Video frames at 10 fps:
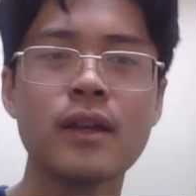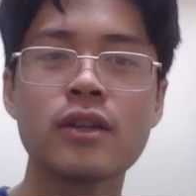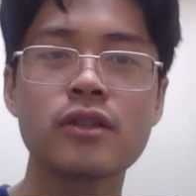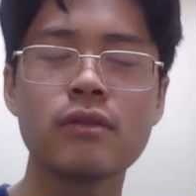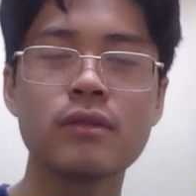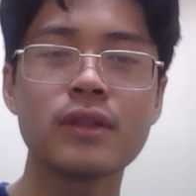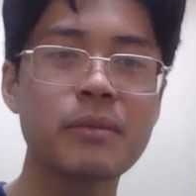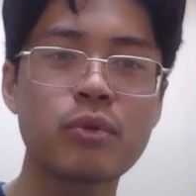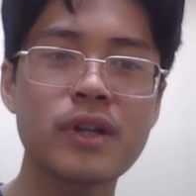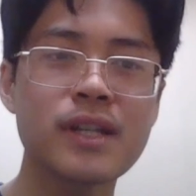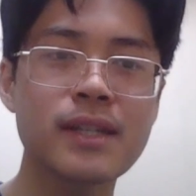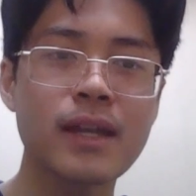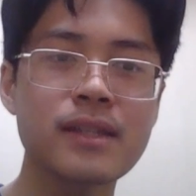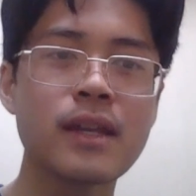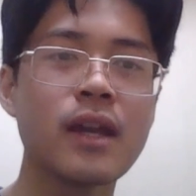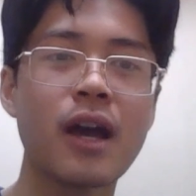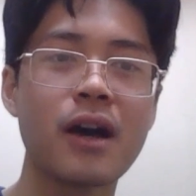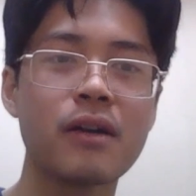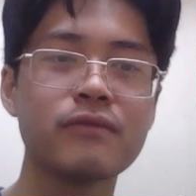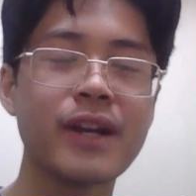So like Boris says,
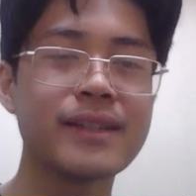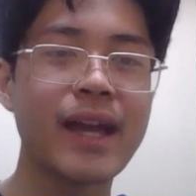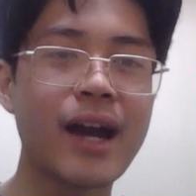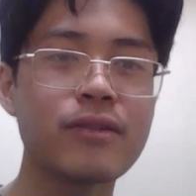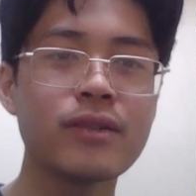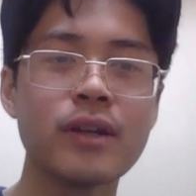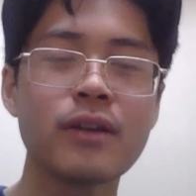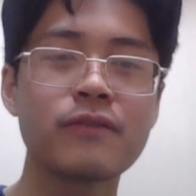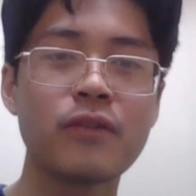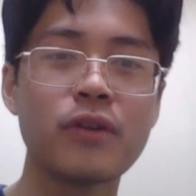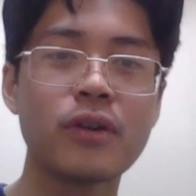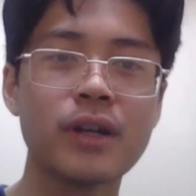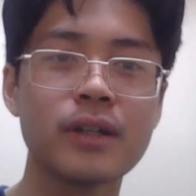right now, for